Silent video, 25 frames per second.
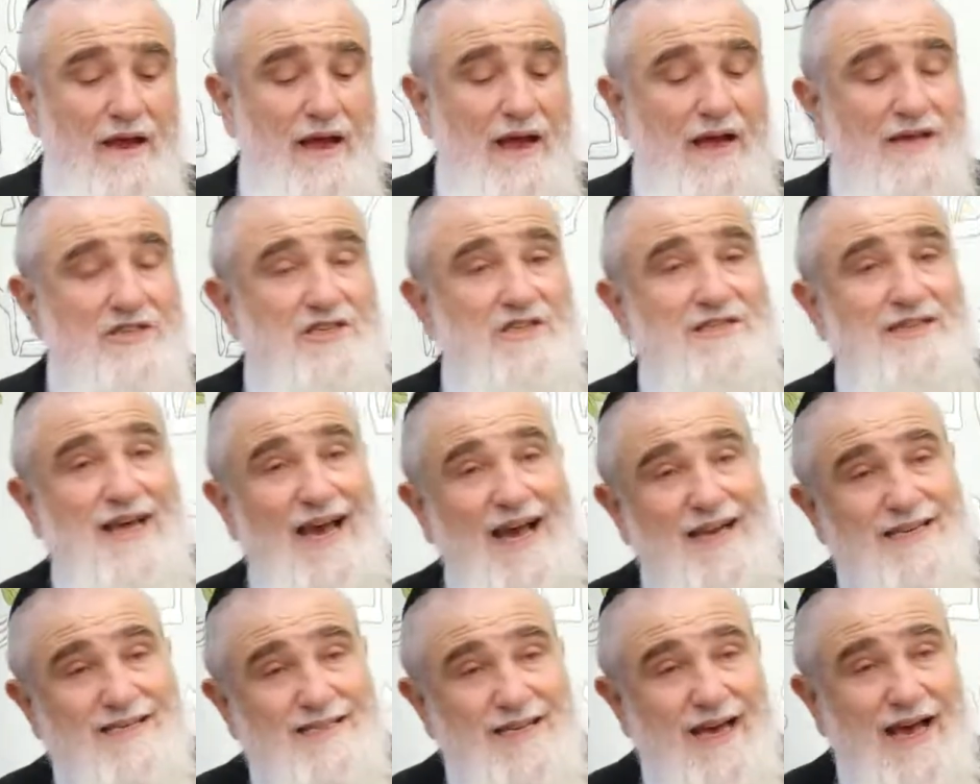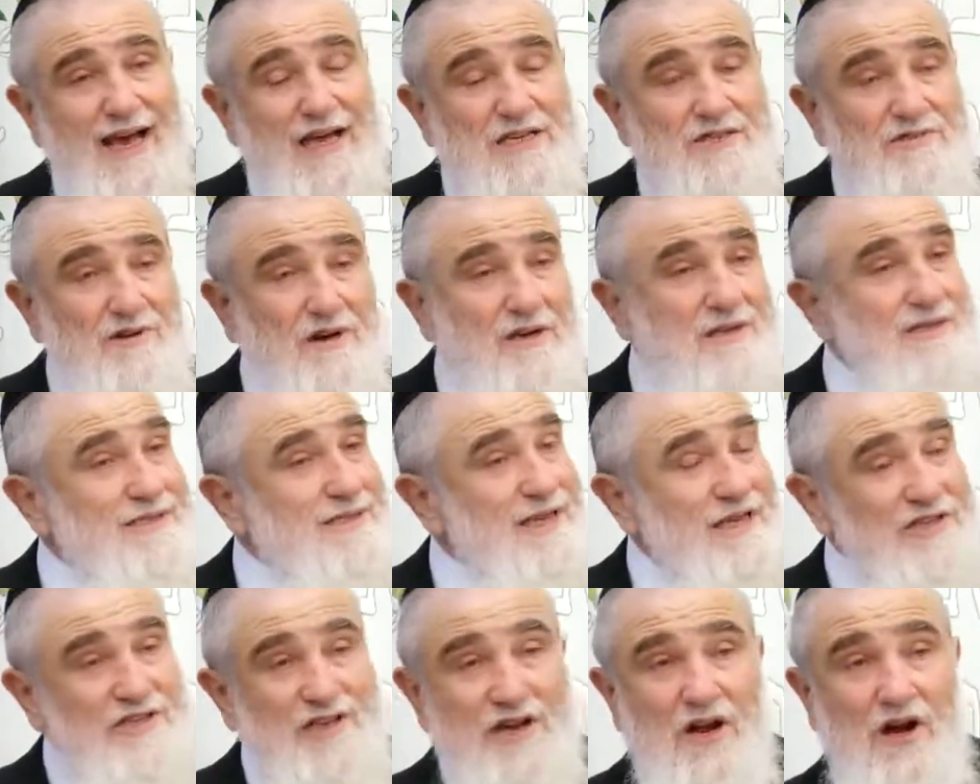she takes the esrog and
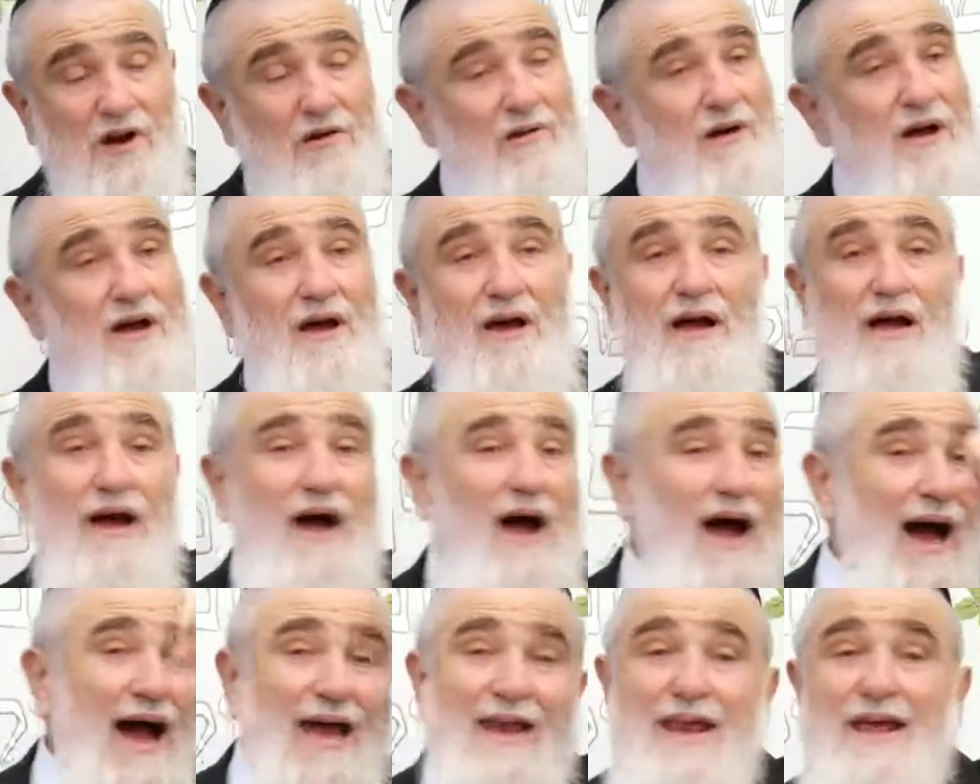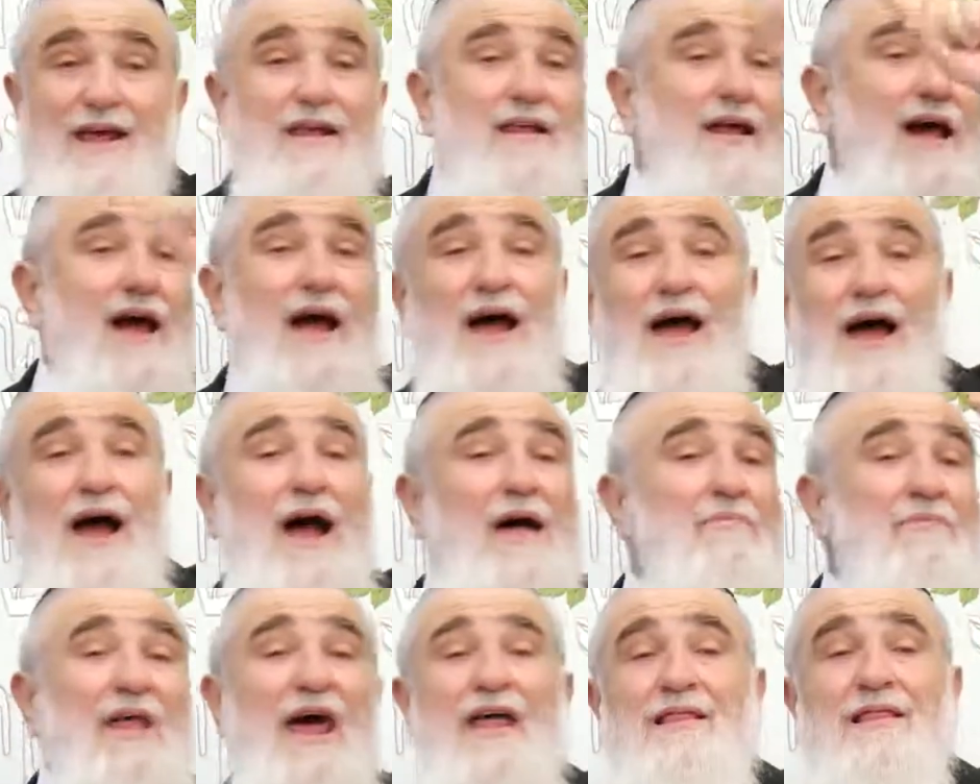says, you know, I didn't. I,
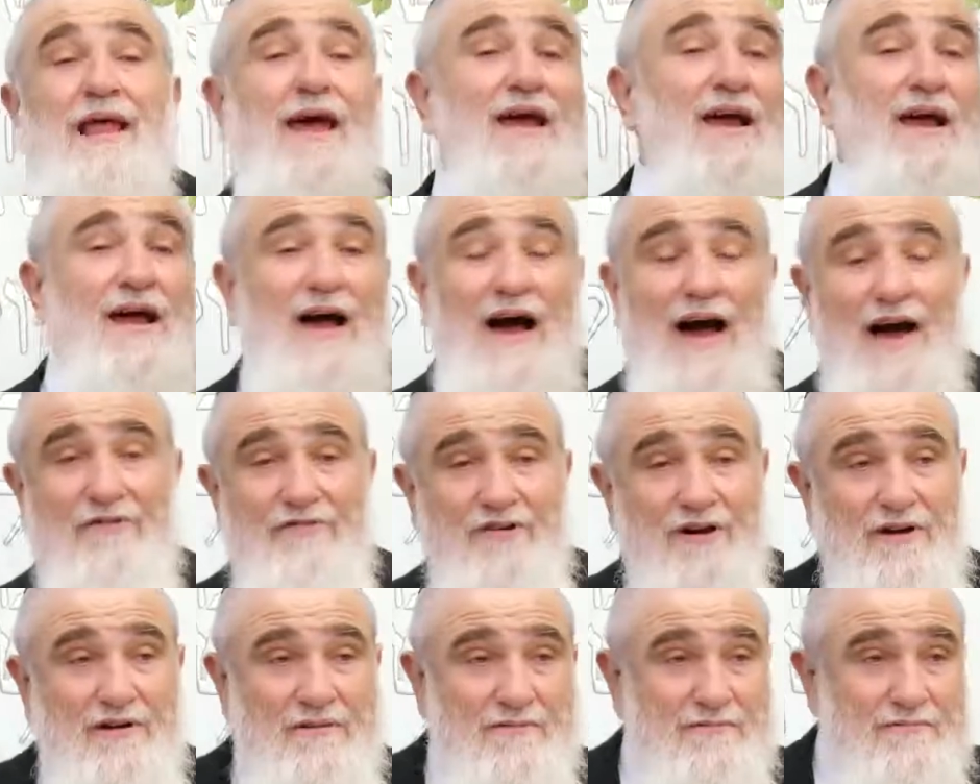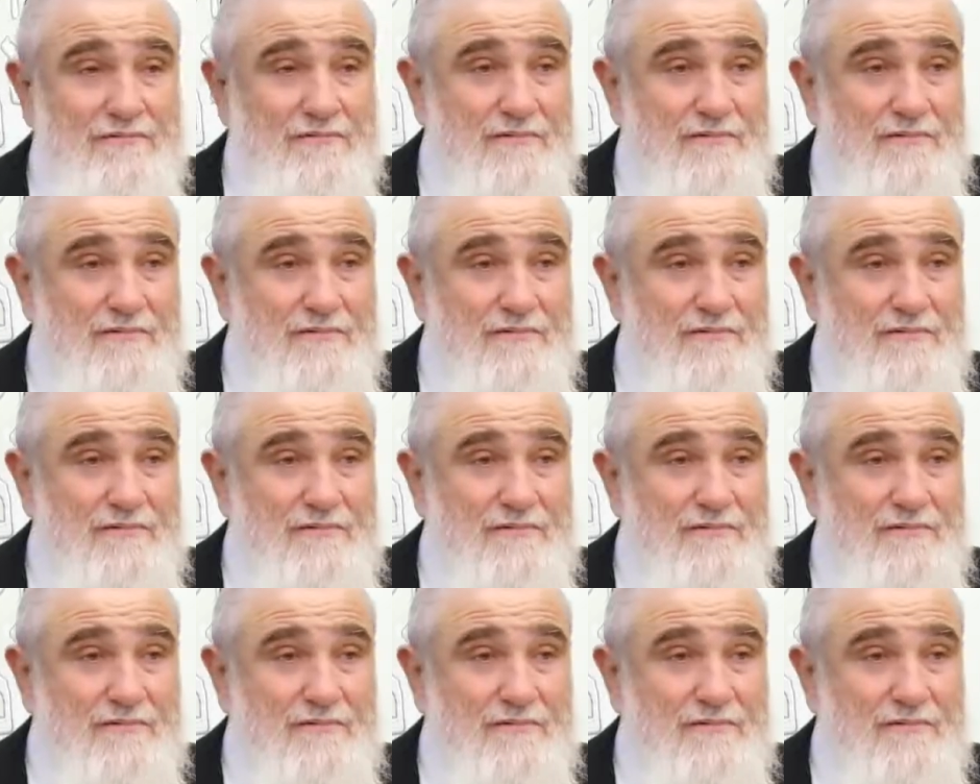am not like Chava.